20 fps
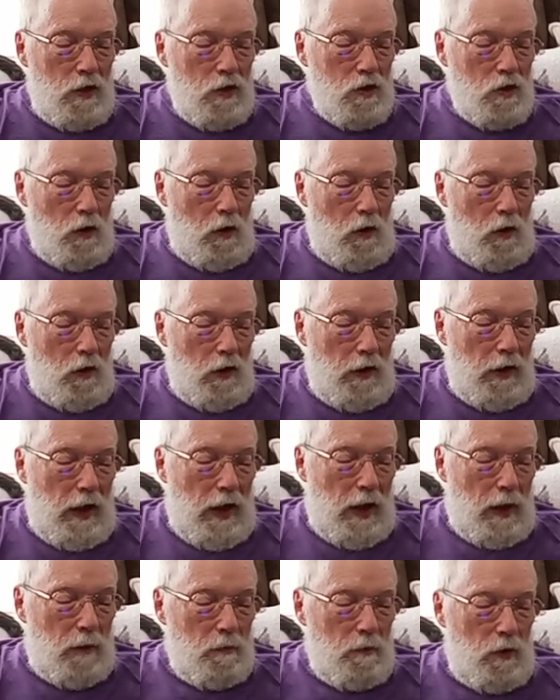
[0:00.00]
Saul and
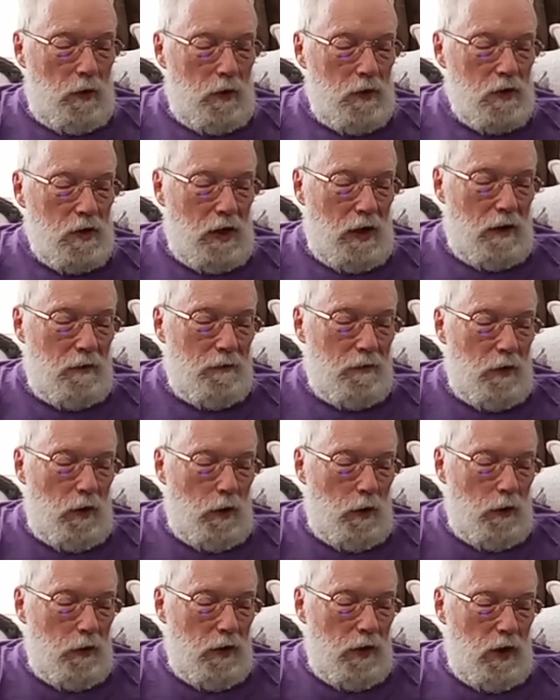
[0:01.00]
Abner, son of
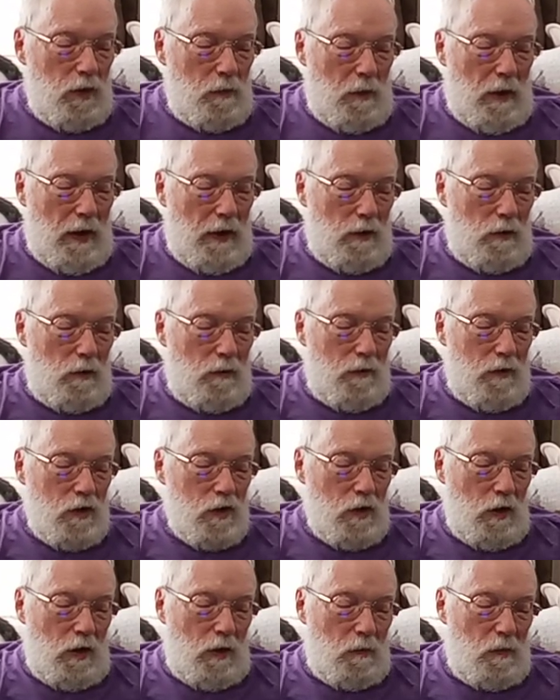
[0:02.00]
Ner, the commander of
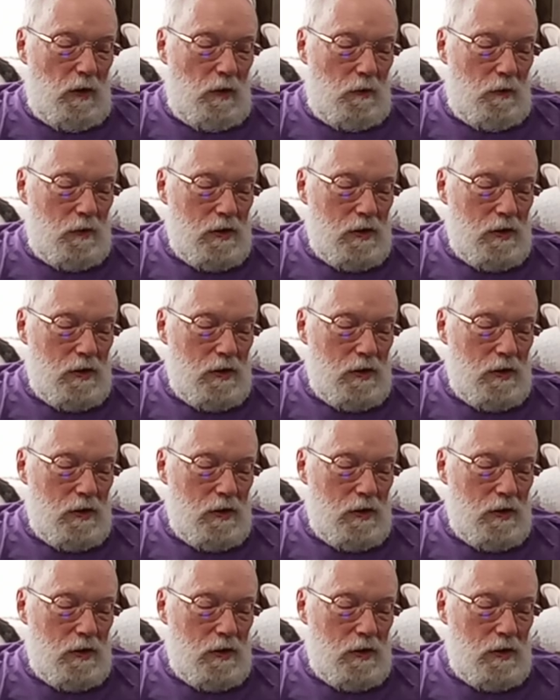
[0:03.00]
his army,